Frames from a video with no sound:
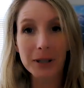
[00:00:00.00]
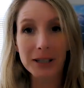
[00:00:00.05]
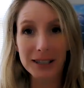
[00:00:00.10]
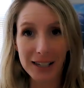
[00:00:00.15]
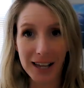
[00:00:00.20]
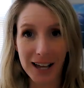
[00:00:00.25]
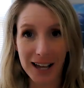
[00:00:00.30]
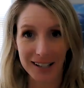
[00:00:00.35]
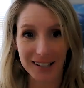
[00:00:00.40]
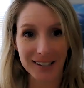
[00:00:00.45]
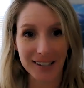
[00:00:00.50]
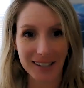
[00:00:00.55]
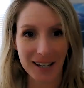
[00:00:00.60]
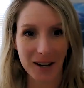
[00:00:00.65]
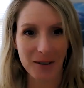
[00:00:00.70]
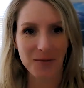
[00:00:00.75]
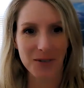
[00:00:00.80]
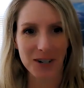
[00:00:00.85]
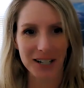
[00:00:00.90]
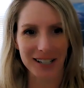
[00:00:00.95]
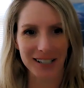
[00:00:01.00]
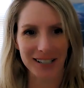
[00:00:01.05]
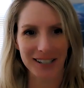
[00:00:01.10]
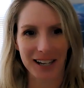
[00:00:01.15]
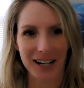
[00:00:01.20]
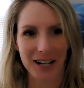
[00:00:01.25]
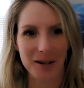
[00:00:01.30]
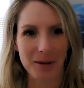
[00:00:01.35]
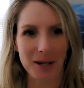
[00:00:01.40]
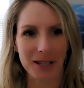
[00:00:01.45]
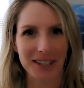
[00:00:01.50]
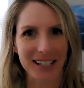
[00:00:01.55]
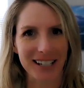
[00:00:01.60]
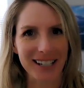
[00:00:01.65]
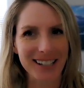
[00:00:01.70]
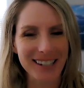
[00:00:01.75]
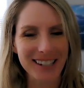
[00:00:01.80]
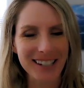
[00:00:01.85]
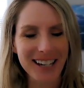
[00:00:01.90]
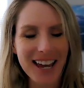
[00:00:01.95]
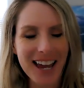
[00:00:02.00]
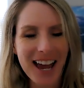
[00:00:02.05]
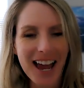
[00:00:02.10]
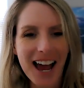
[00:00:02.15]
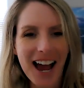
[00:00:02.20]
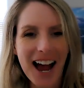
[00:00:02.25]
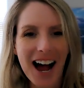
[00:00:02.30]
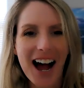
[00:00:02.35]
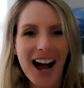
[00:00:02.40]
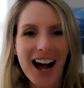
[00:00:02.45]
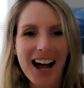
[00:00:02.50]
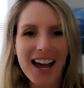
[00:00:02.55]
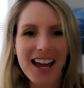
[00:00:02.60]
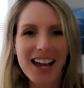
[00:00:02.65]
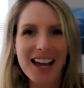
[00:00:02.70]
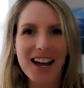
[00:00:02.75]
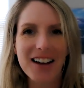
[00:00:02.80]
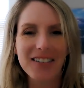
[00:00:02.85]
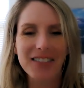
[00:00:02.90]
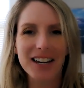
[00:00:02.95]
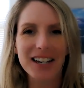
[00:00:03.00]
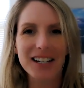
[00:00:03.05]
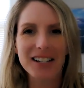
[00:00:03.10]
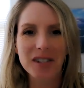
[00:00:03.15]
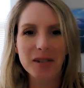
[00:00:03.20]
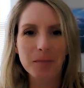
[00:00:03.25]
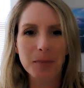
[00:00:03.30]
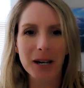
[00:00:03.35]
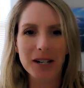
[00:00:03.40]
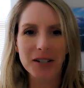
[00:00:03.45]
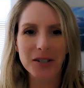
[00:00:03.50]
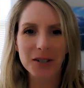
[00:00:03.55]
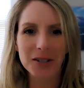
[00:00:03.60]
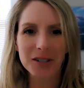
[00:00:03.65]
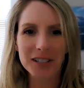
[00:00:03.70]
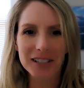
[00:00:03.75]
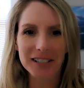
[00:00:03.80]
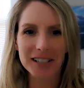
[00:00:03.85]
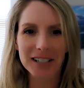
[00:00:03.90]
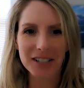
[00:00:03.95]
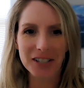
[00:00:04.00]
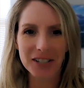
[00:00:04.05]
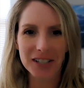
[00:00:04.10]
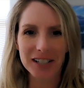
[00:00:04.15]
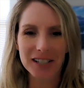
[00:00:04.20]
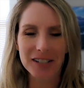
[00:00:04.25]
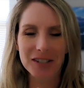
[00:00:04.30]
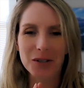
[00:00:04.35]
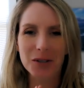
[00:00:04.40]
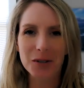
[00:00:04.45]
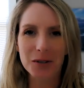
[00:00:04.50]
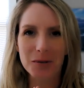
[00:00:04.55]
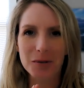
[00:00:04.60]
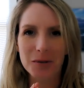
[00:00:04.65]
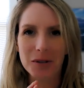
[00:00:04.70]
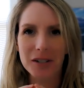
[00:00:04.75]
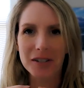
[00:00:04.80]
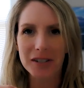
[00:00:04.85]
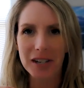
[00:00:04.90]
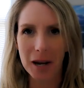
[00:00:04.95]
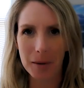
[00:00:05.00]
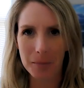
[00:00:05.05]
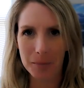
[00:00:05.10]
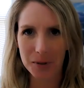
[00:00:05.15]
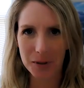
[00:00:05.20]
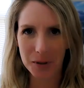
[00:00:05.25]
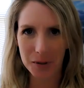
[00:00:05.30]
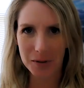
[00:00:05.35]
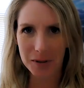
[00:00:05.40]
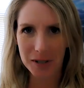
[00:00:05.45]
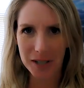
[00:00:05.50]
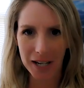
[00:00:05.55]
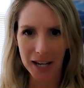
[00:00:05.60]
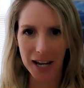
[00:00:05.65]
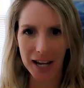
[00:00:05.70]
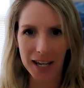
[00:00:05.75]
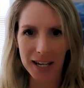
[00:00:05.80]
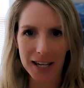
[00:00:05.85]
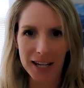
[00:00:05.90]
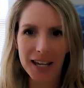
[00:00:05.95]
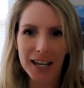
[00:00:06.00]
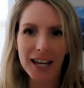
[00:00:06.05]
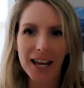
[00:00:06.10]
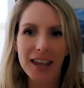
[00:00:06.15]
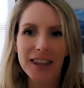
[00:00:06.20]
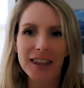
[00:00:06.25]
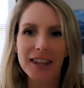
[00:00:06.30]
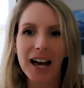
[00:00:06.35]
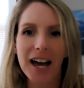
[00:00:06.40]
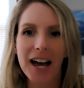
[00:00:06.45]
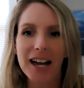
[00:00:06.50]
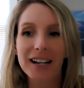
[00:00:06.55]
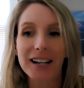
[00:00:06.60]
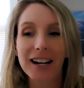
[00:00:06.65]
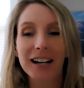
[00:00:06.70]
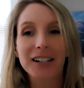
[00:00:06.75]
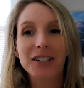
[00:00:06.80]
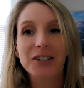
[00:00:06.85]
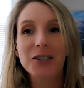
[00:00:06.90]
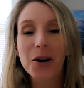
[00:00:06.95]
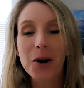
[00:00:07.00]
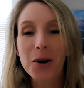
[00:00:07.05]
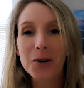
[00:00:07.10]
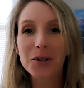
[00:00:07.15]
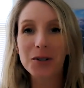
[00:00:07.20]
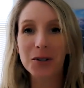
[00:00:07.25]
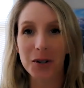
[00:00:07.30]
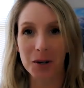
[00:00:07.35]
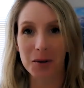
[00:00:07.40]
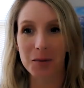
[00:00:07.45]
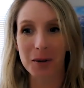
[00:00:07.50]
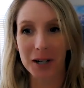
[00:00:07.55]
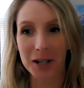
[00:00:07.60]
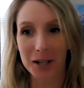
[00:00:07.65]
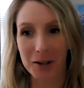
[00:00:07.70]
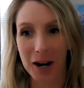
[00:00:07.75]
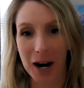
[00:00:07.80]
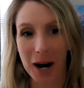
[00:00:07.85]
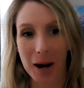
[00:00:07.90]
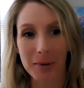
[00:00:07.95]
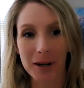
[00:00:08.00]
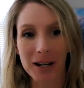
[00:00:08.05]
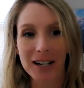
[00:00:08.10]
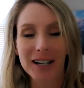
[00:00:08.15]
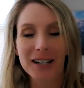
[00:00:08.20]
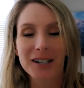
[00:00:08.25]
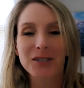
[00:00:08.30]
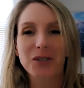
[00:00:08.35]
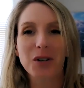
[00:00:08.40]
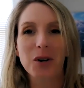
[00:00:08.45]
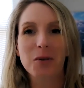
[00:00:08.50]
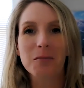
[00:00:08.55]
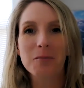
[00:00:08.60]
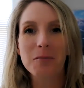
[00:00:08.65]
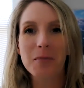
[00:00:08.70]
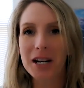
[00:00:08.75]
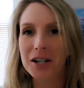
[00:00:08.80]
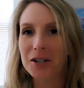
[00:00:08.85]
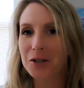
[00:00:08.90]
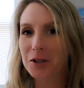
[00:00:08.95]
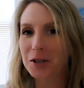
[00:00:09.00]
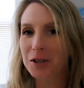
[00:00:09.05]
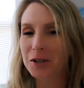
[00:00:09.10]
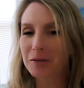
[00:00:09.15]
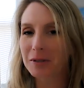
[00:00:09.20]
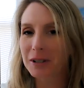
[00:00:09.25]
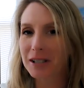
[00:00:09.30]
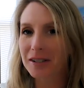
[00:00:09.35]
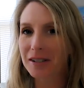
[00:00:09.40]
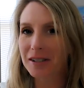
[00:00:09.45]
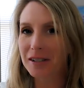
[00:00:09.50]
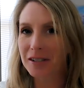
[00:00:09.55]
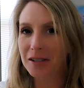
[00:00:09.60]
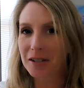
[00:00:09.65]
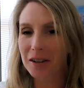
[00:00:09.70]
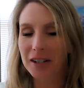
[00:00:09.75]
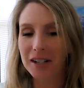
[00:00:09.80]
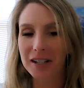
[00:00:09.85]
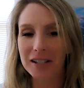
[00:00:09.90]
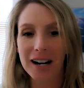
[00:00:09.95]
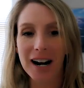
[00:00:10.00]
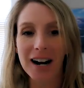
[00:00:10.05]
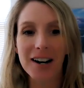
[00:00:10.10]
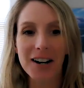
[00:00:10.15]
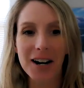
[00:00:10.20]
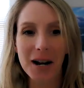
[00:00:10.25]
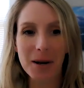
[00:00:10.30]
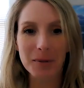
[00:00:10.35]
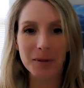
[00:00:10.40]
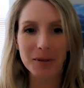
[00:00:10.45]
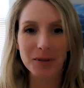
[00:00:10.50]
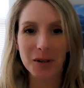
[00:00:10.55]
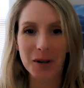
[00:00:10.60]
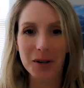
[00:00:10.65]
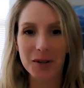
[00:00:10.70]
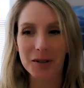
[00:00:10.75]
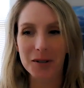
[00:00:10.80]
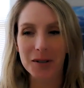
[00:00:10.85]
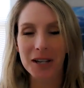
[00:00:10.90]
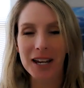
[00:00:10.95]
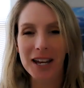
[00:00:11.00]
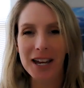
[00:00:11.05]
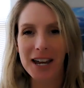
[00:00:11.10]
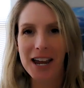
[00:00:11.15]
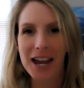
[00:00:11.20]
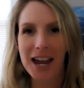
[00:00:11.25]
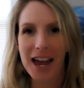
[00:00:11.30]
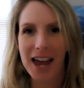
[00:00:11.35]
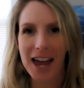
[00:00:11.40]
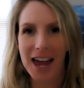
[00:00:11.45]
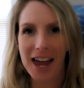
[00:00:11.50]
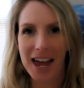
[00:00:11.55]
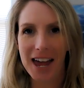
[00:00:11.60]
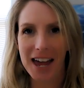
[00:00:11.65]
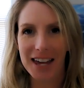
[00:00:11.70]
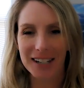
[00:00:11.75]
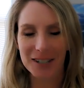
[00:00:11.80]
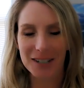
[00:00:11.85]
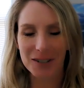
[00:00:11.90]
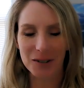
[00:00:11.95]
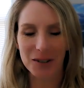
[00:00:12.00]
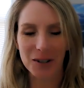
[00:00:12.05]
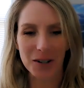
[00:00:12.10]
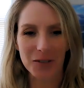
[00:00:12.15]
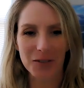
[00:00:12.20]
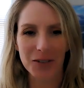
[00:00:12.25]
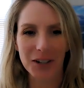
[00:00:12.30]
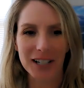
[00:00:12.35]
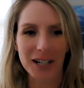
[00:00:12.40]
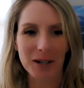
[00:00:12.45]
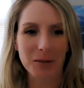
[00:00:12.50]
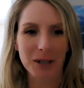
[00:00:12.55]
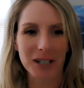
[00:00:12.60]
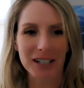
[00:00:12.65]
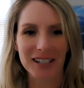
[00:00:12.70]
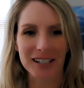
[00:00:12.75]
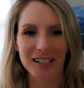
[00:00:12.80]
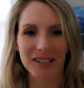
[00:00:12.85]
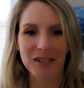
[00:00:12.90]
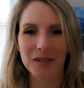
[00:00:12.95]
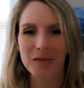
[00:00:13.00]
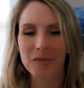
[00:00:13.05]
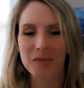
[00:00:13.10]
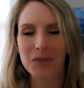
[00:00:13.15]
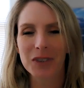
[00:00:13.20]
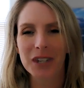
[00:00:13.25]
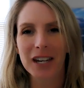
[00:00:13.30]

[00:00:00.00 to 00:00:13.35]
Plus, I'm very excited about this. I have a special addition to this episode today that I know you're going to want to grab. So make sure you listen to the entire episode and you're going to find out what it is.